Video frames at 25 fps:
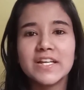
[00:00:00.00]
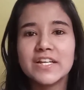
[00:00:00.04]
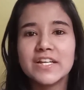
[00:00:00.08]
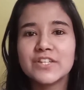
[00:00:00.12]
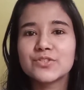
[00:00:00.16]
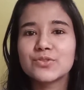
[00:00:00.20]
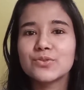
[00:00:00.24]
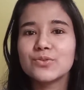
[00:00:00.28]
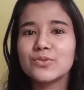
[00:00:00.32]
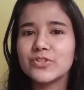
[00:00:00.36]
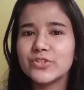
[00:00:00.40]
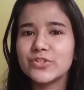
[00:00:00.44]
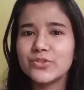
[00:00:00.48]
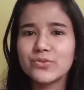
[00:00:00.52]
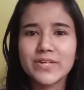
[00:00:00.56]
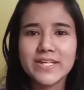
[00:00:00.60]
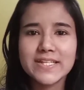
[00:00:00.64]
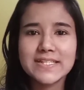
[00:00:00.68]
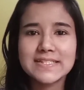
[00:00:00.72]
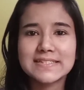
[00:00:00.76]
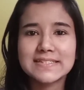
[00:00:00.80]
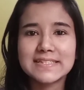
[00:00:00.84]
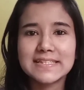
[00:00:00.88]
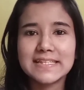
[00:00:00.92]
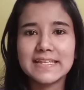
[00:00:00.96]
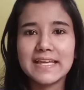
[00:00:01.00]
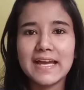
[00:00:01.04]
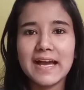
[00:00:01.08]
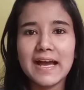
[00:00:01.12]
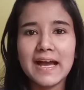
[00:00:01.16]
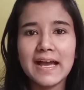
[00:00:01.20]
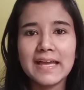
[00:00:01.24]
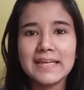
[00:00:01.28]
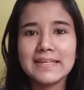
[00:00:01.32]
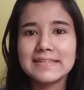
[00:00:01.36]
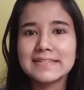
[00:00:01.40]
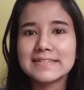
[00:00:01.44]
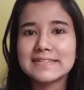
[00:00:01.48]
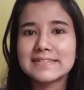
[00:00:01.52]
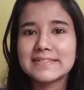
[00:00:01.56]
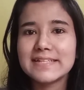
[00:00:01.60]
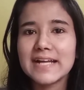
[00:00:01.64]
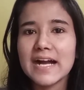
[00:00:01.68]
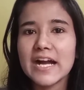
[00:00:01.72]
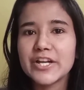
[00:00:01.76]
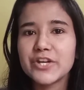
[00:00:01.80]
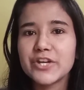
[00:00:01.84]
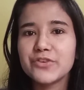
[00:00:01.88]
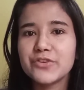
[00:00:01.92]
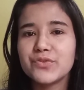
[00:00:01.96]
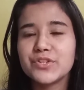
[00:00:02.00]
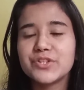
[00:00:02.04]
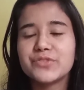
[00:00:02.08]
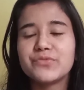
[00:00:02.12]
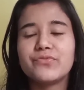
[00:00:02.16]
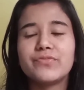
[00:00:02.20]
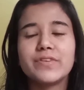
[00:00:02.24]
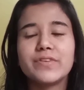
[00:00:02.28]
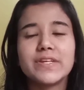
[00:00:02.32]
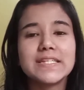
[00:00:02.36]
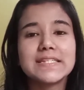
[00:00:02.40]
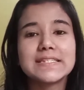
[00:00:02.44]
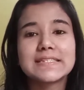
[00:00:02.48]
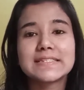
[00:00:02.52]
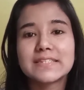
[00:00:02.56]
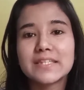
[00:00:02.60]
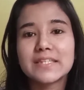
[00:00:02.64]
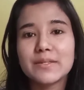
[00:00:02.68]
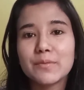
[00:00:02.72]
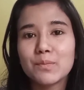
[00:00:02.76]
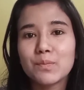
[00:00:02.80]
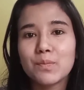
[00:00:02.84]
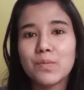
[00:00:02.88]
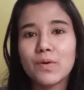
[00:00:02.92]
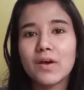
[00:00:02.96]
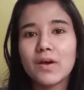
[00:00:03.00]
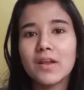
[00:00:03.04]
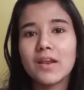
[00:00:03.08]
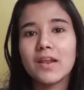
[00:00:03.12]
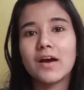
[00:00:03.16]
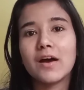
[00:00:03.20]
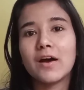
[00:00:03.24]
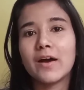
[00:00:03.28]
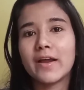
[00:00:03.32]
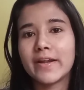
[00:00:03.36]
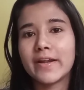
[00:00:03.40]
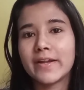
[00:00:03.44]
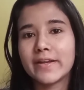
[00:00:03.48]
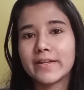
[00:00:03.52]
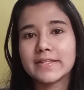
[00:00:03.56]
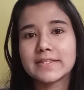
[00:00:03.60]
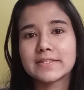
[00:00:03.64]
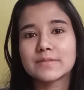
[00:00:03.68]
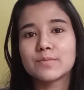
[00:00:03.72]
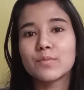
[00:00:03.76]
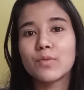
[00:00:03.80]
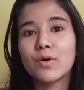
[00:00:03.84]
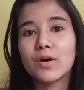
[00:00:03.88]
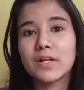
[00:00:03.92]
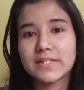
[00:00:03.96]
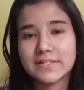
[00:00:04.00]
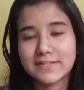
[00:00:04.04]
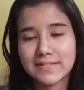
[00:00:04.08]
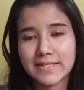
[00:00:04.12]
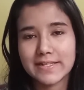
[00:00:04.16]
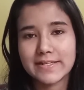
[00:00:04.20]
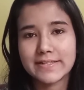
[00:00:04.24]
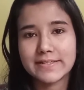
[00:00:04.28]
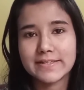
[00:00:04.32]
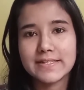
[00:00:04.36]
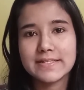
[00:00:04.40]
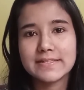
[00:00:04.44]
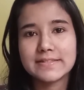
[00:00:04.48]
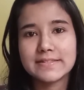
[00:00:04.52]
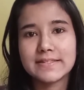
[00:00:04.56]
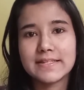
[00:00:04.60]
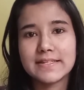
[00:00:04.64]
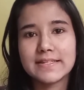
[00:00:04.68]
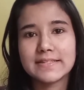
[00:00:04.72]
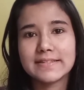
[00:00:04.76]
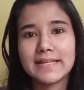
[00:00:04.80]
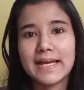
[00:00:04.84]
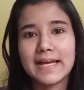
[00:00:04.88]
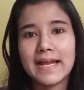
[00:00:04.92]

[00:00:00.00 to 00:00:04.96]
So you can see I started with very simple and small sentences,